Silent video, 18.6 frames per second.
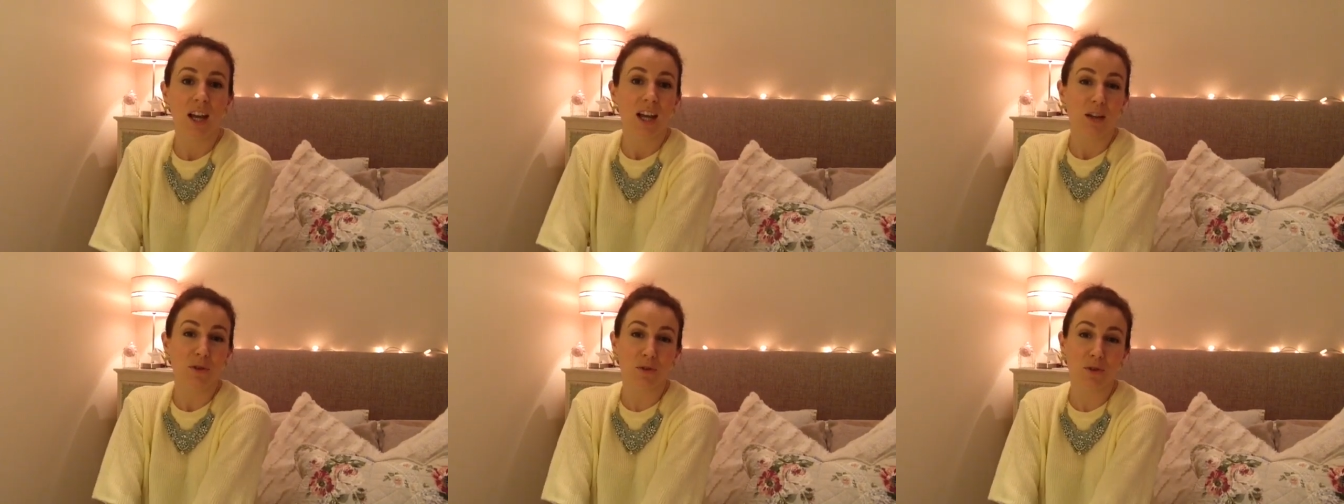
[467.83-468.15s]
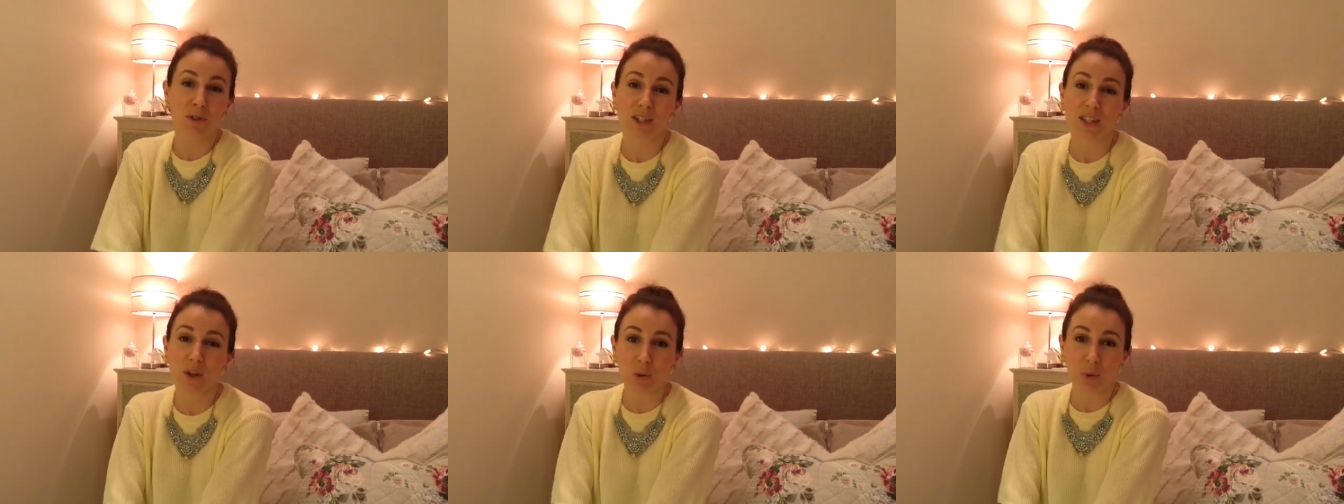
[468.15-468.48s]
If you
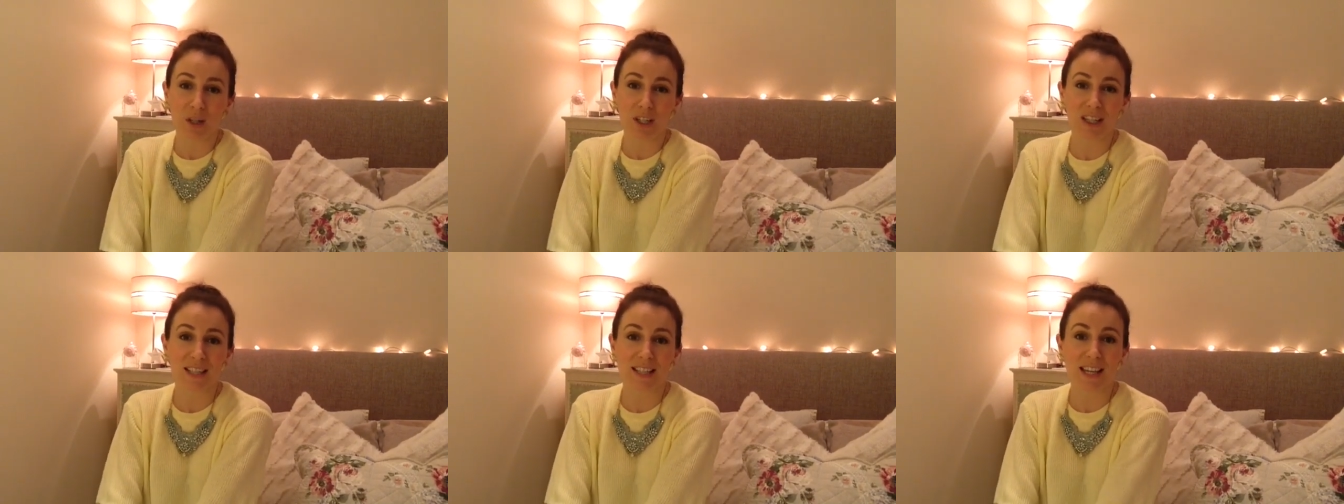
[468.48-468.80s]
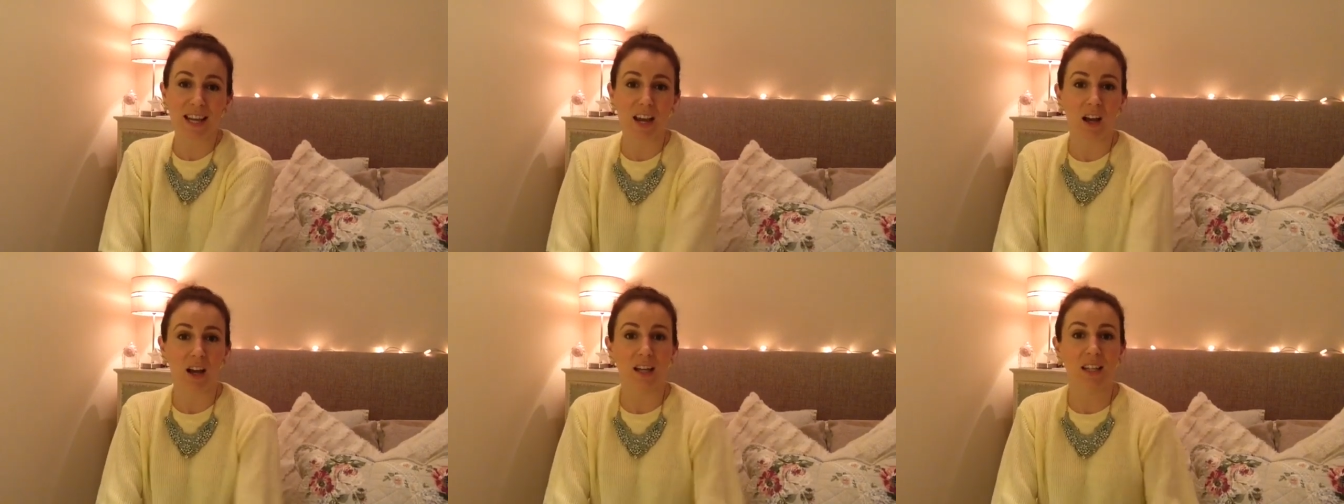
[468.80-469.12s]
still want to see
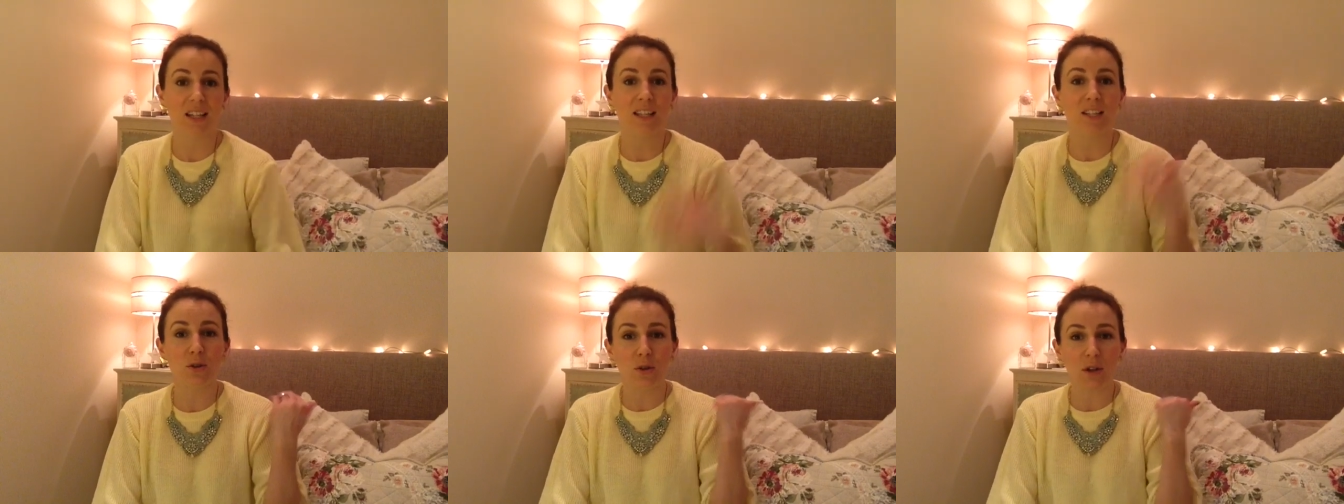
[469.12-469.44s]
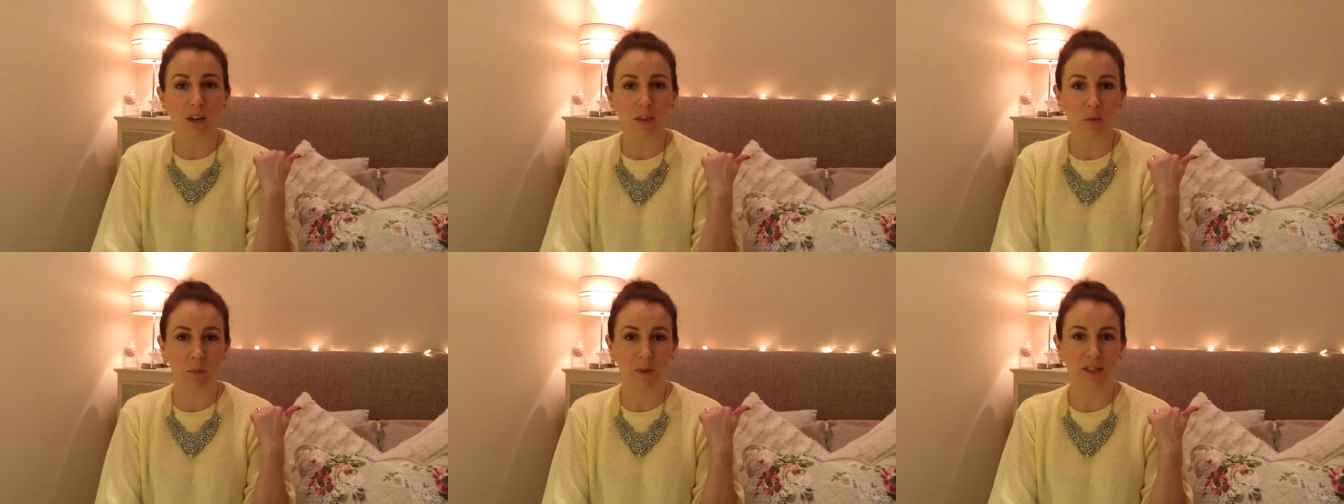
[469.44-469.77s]
it, I can still
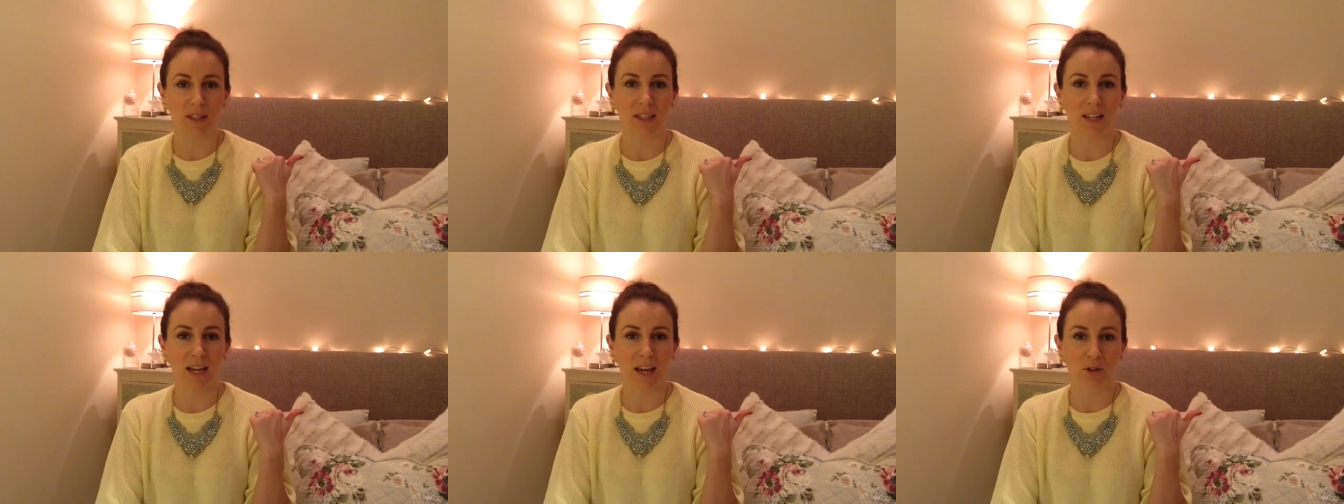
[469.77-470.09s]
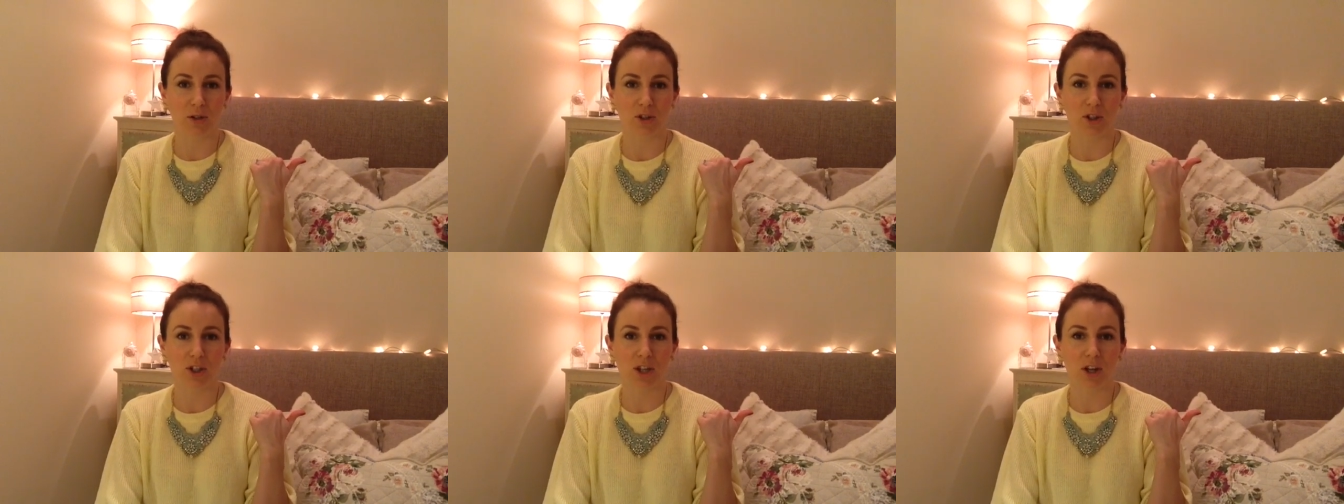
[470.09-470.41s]
get the bits down
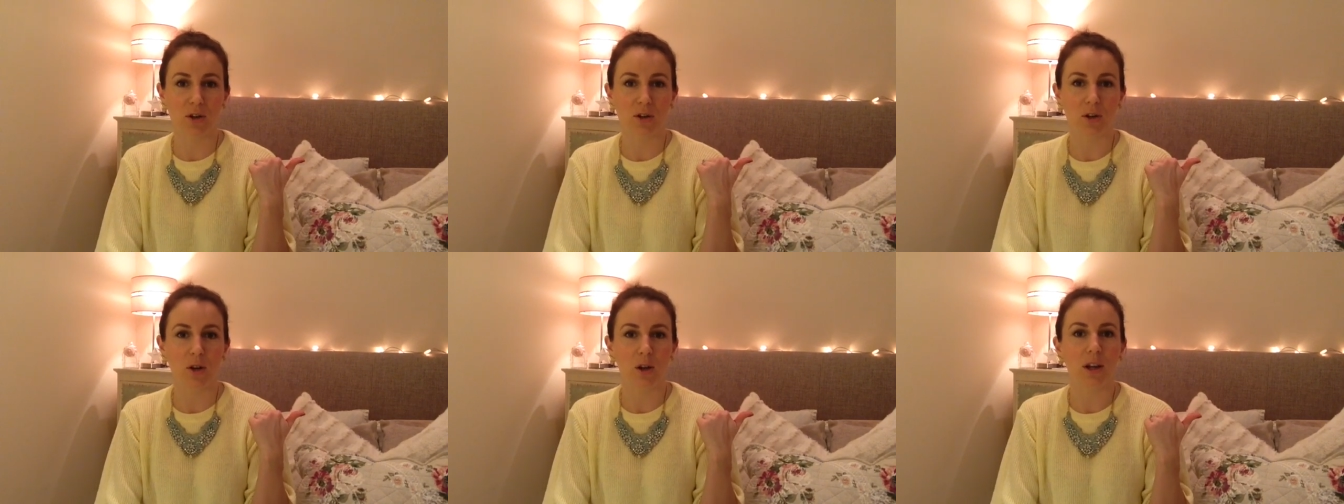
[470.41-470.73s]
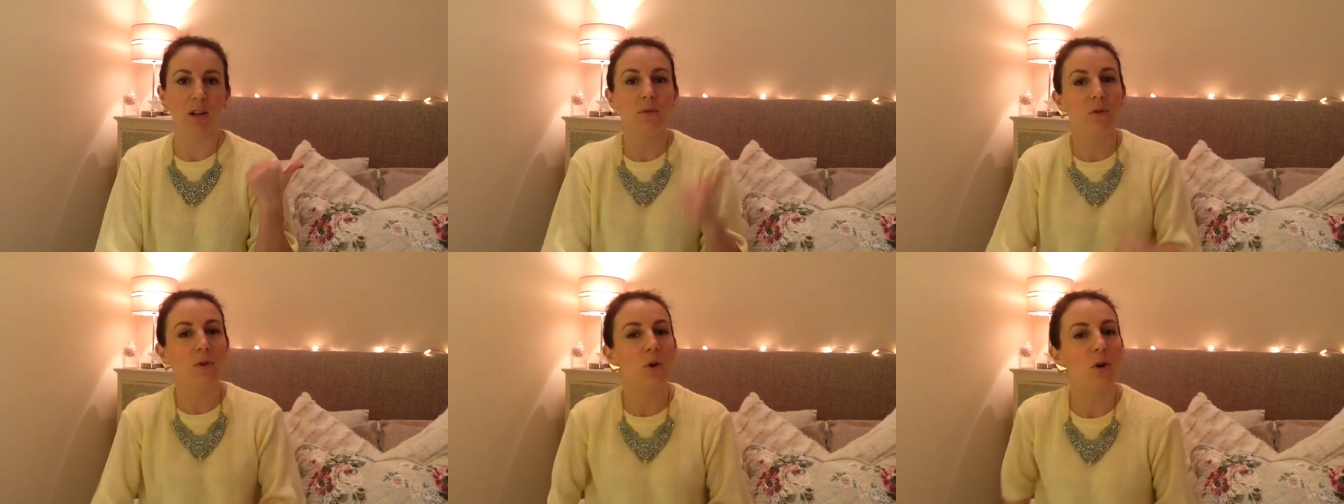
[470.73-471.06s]
and show you,
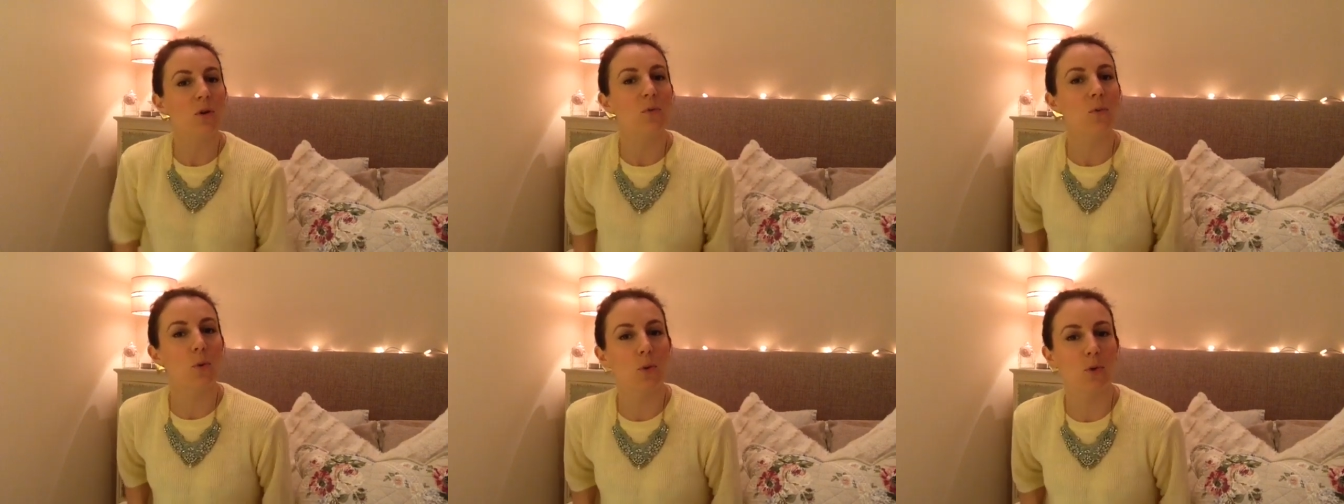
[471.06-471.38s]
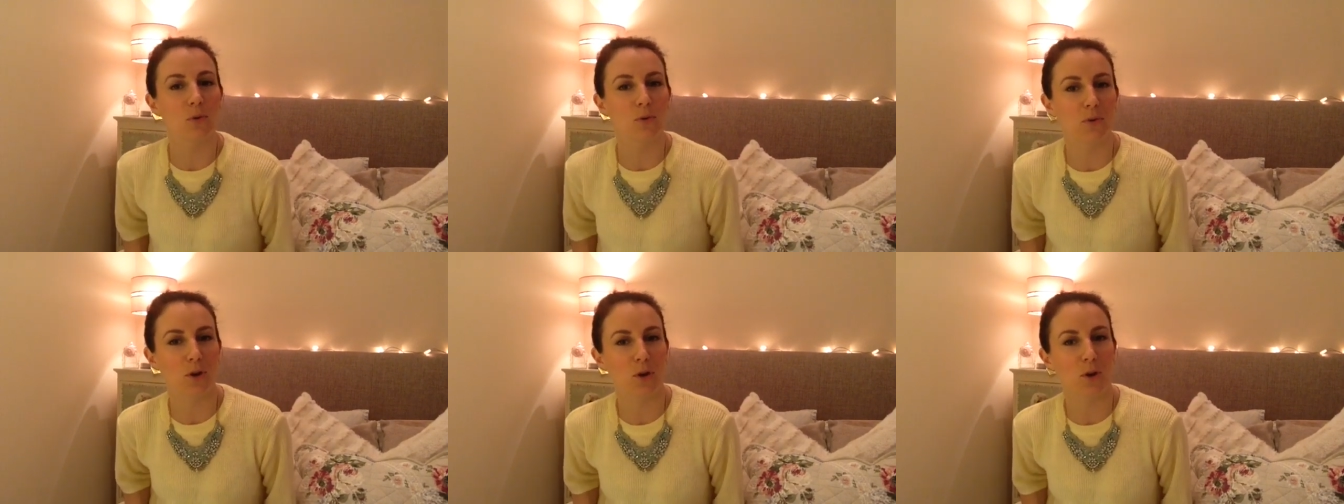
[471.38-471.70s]
even though I've worn a
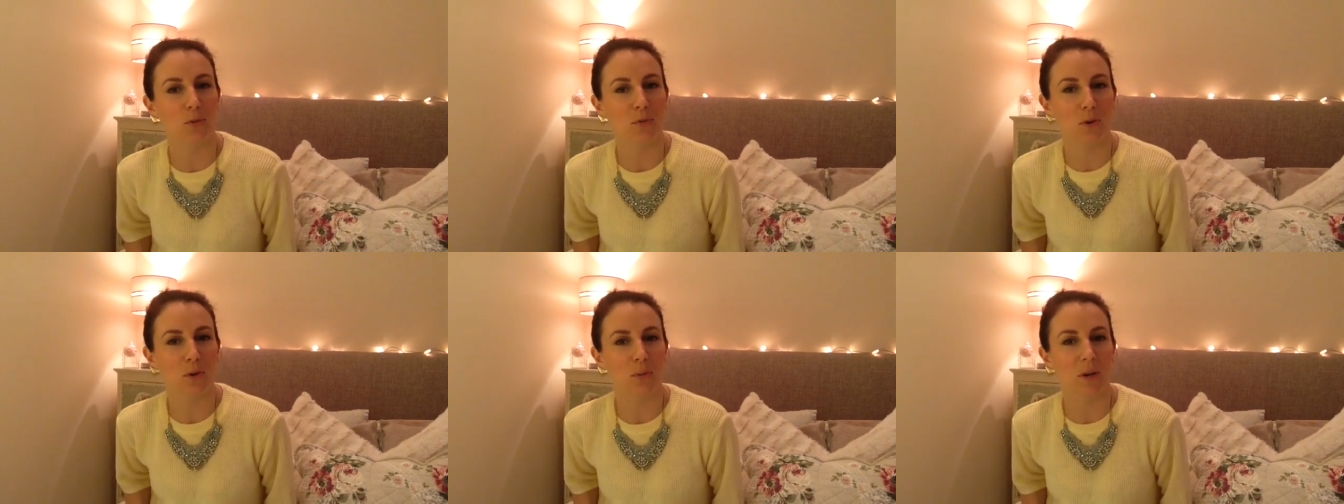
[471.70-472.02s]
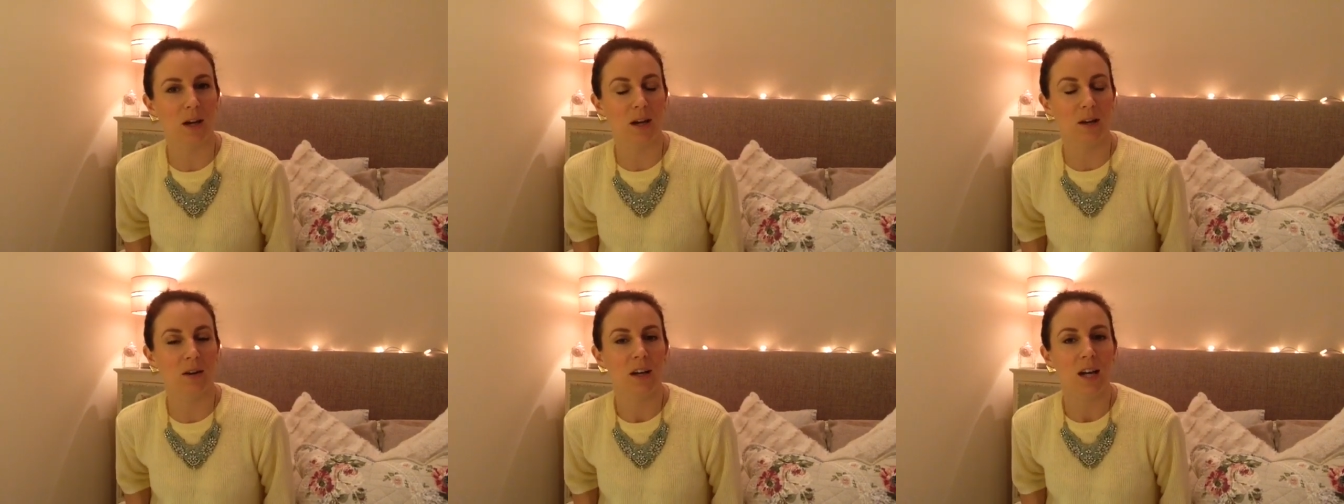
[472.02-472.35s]
few of them
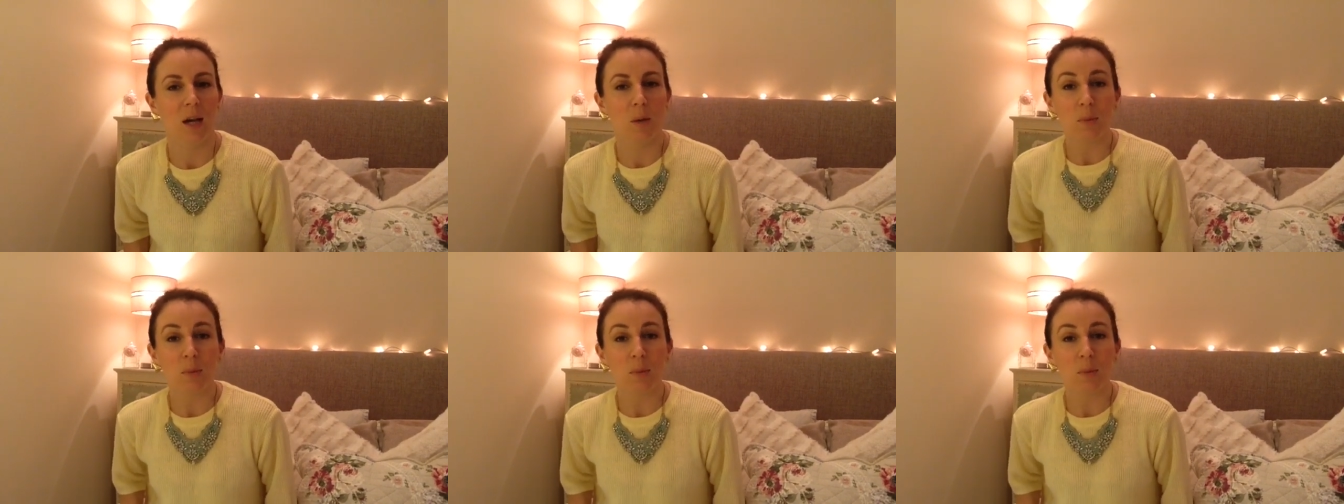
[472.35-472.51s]
now.